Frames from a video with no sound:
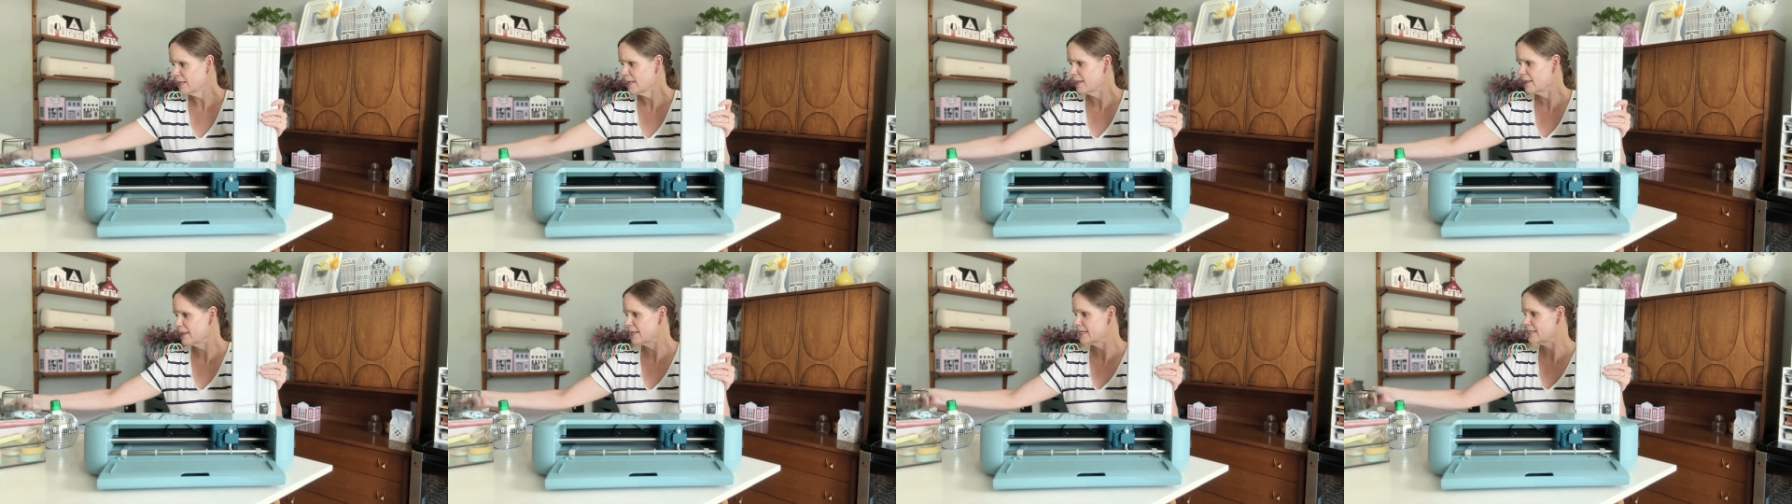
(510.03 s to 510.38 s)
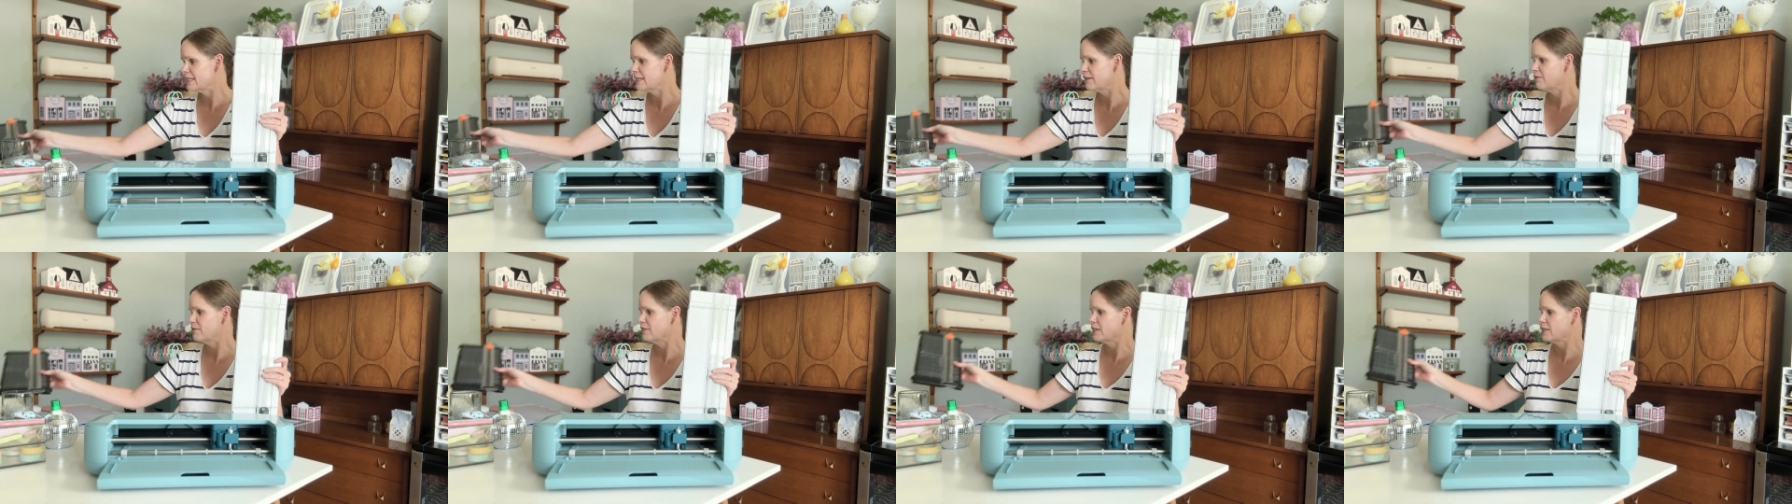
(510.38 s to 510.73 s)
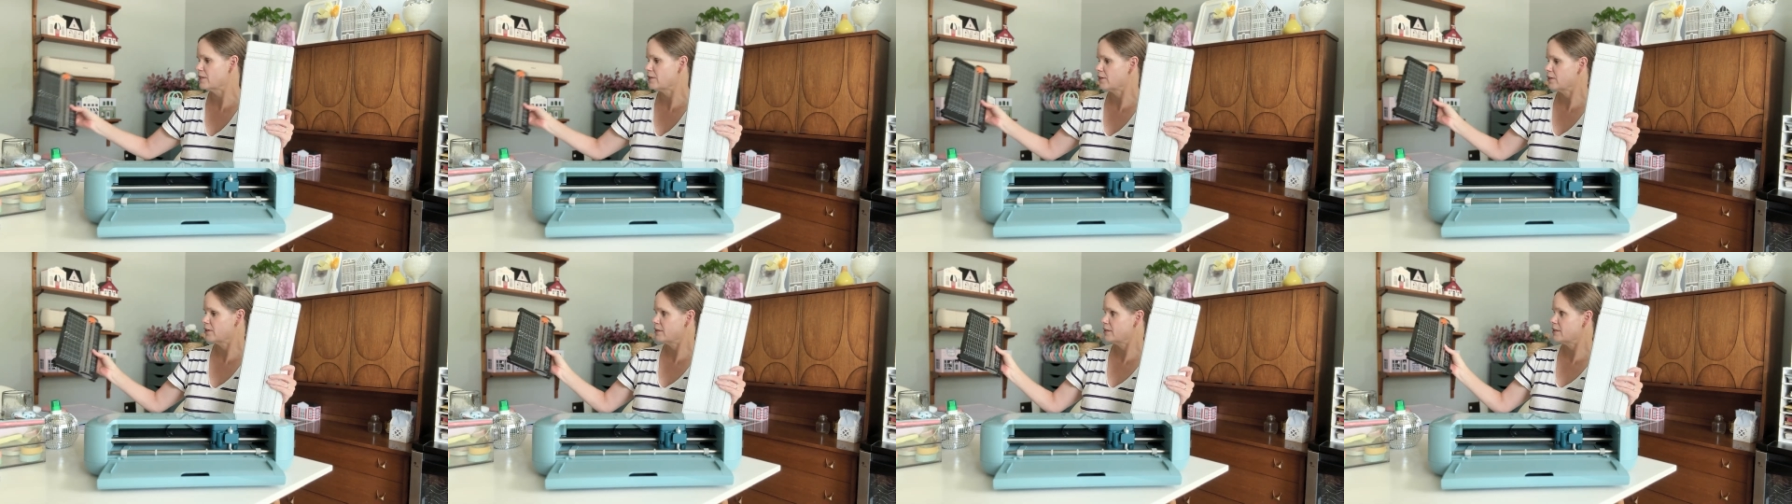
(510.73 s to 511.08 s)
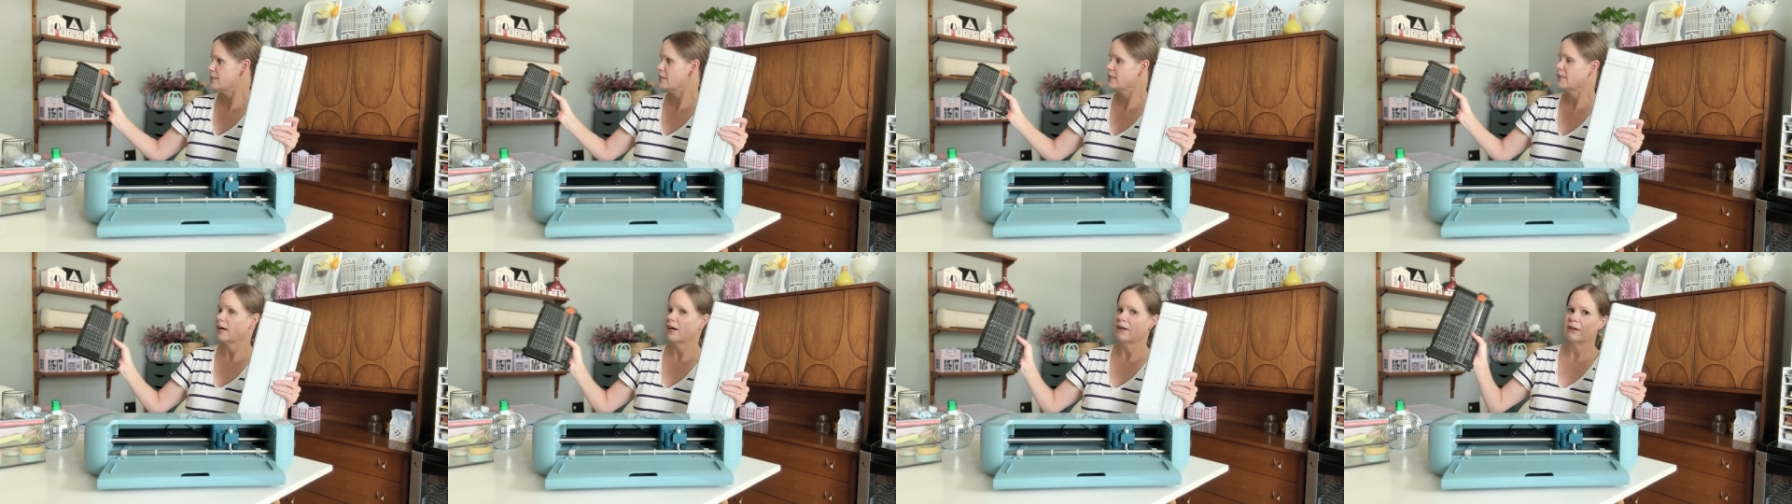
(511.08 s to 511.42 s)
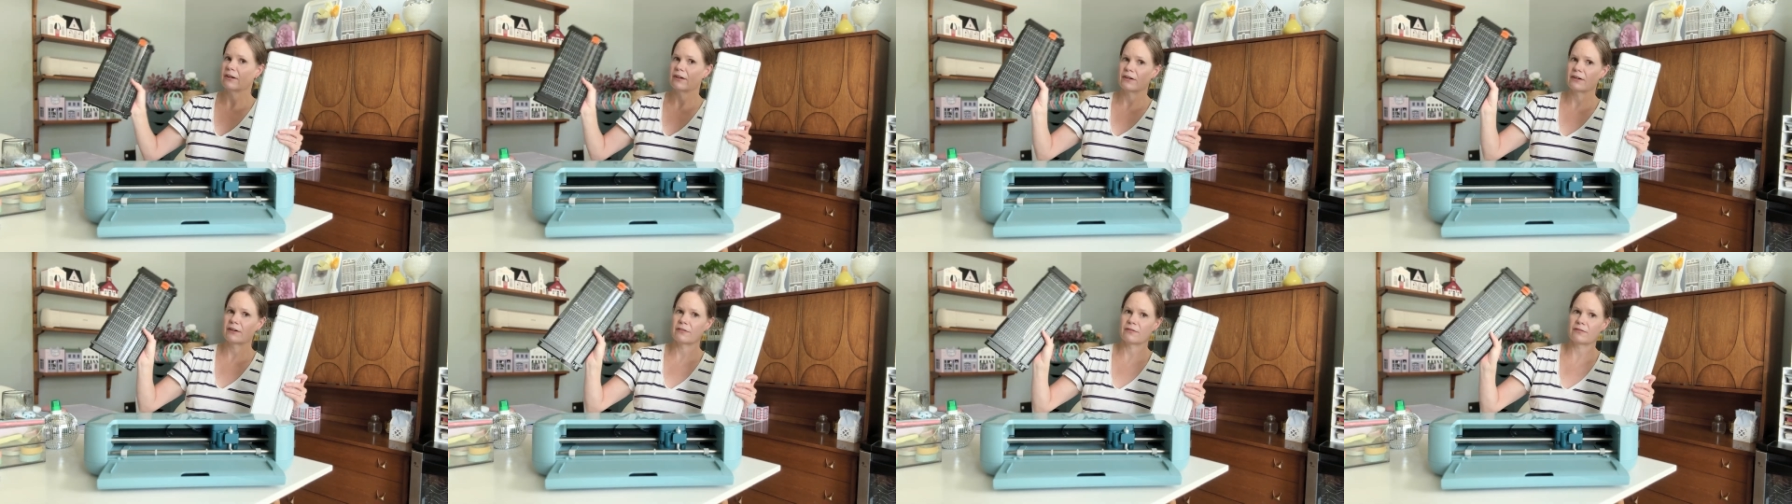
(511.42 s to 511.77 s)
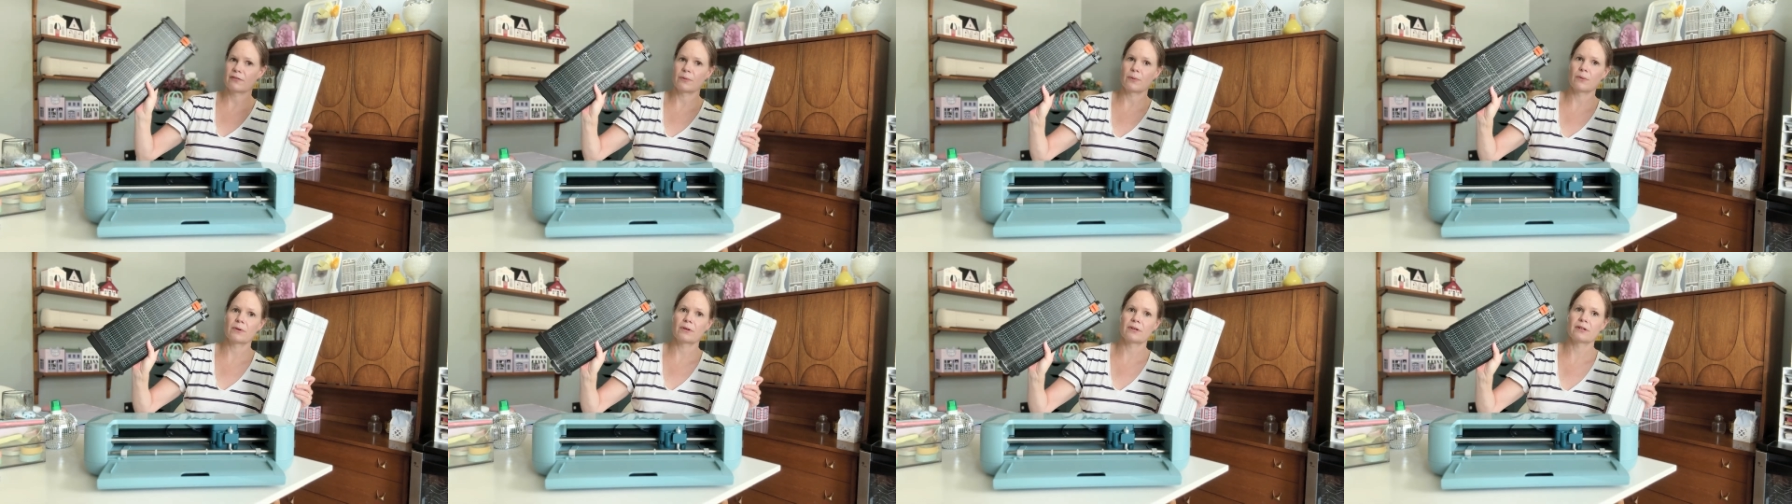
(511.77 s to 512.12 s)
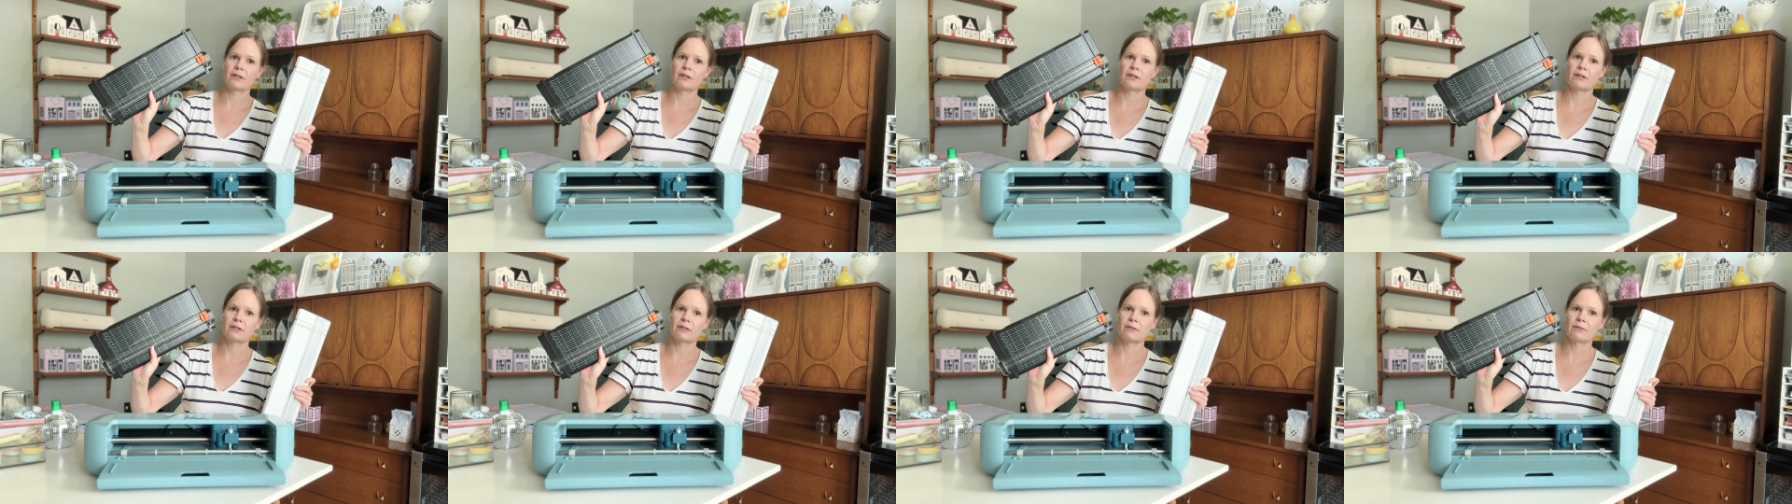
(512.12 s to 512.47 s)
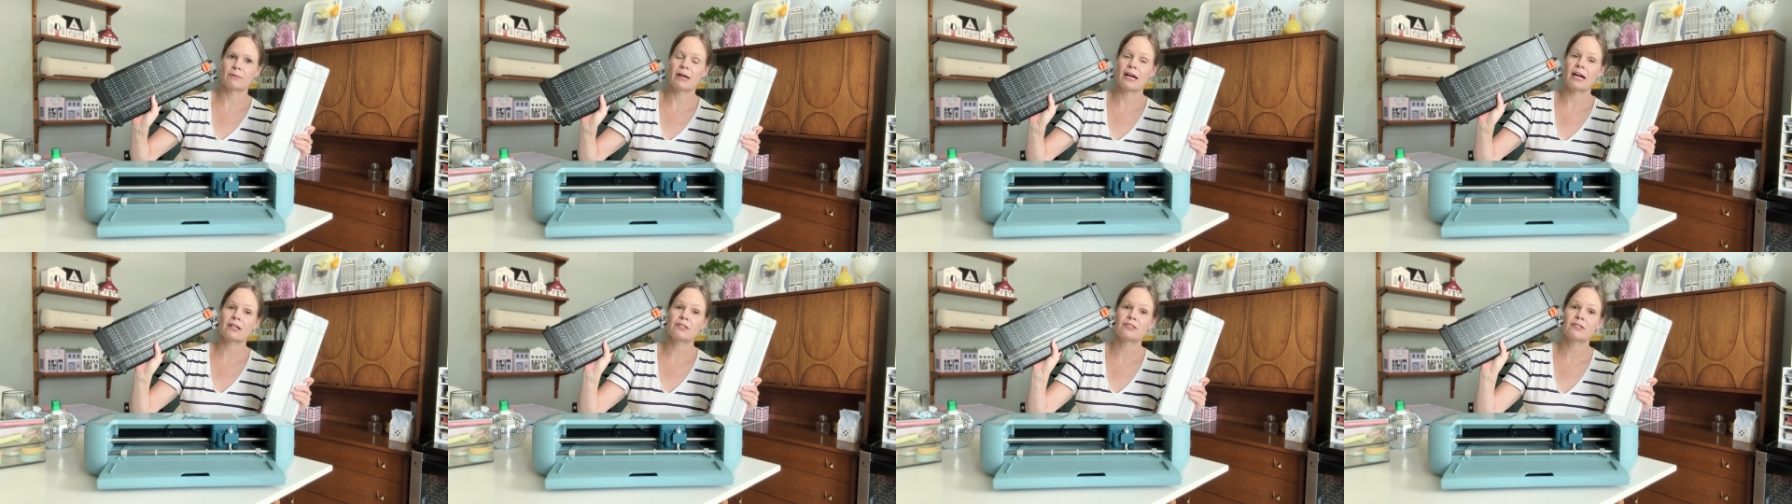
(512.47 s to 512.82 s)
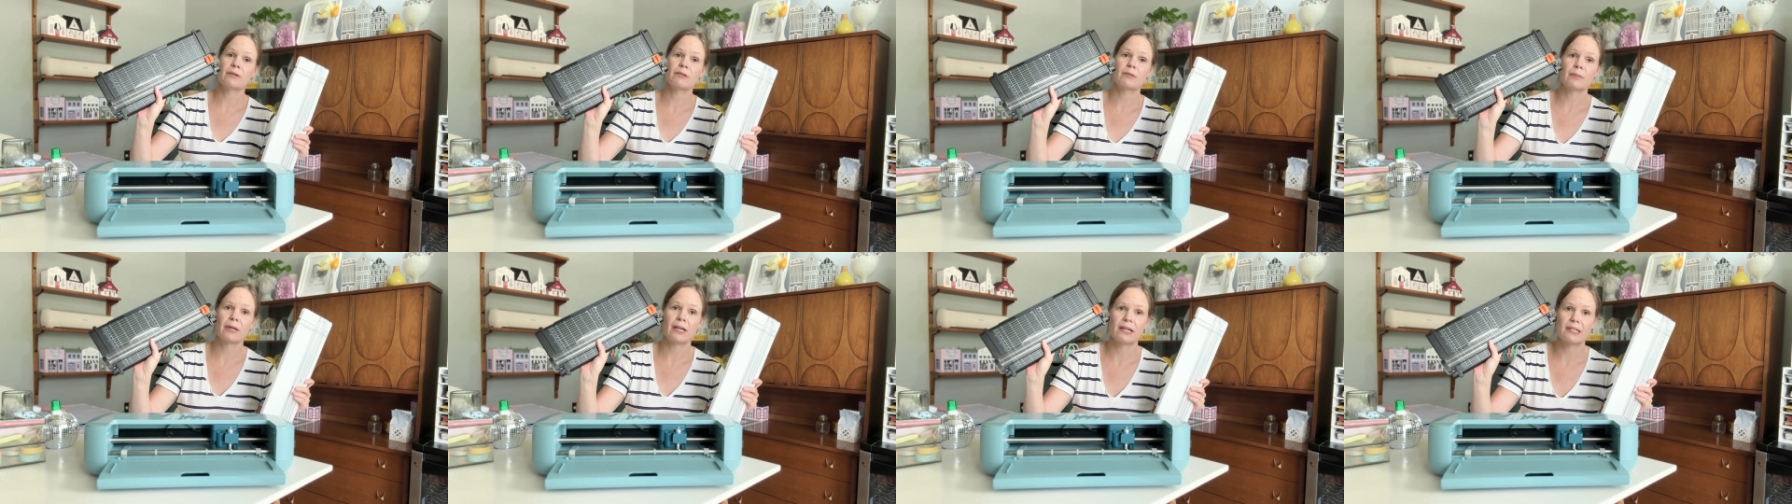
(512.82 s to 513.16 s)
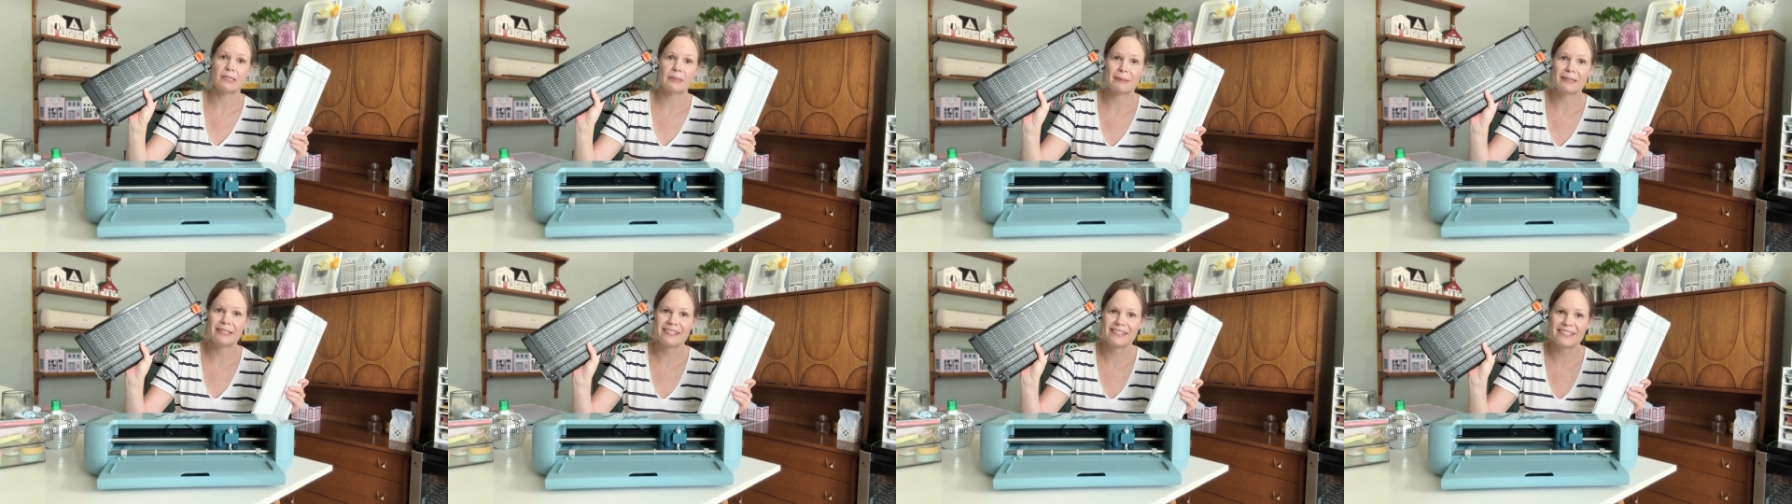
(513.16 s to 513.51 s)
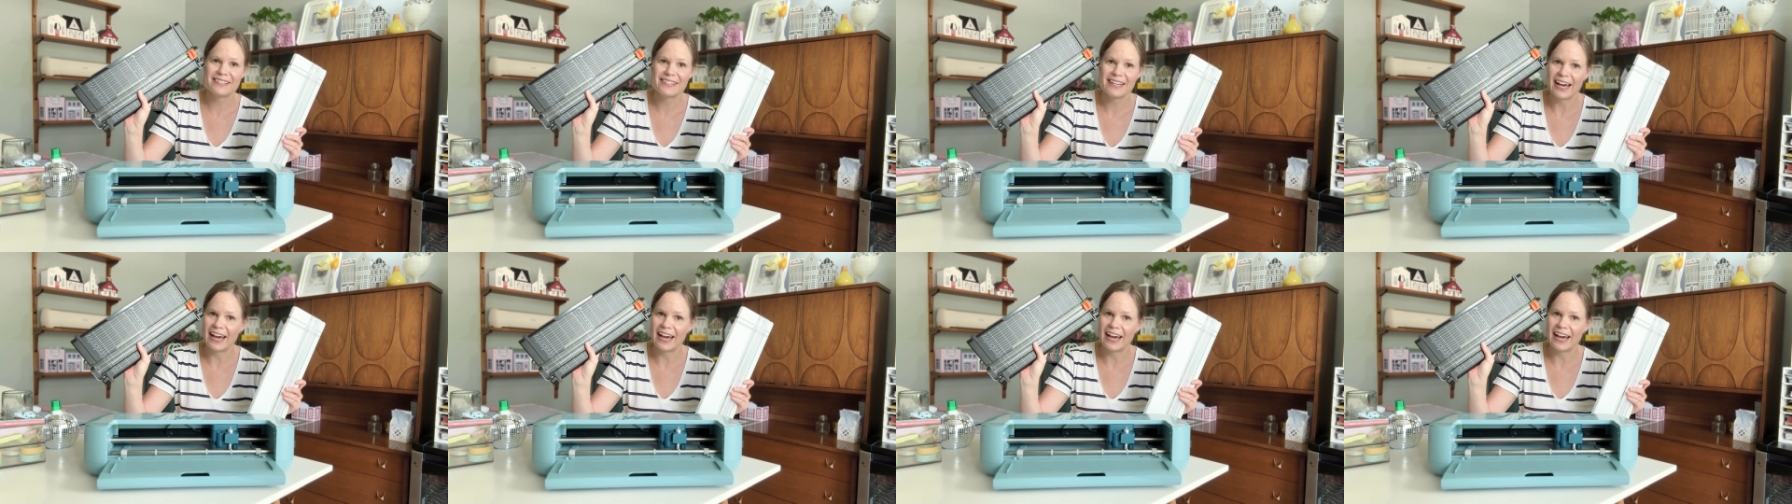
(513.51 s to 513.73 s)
this Fiskars cutter for, well, actually it was my husband's.